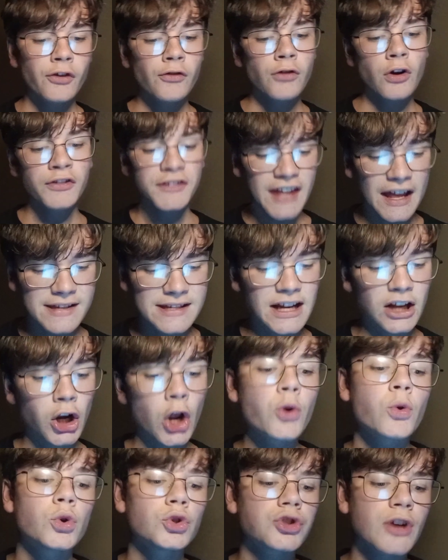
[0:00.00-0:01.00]
for
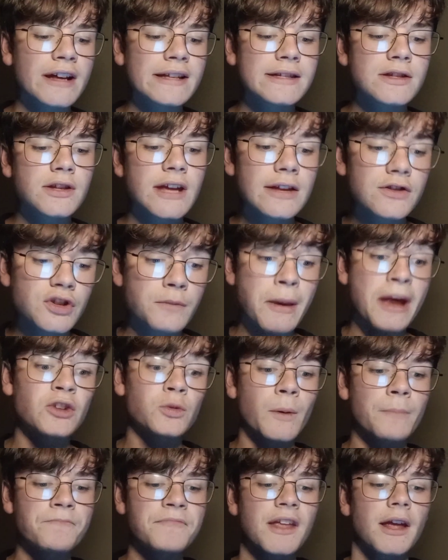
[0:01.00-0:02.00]
accessing local trains to
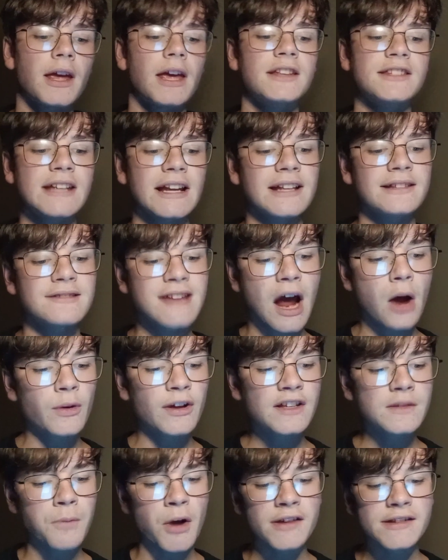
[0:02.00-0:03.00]
Bedwin until a
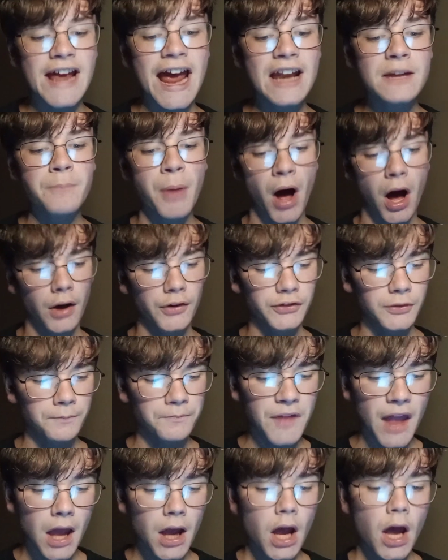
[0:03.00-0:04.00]
down express had
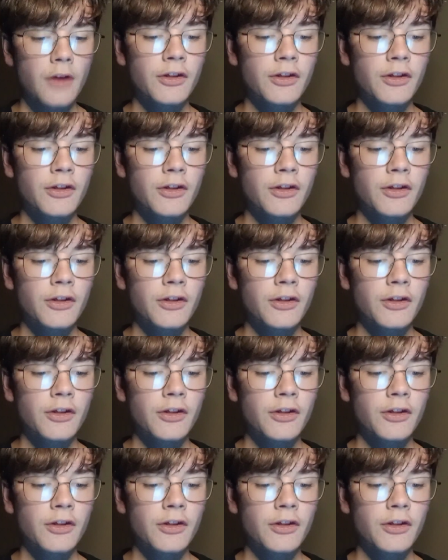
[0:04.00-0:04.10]
passed.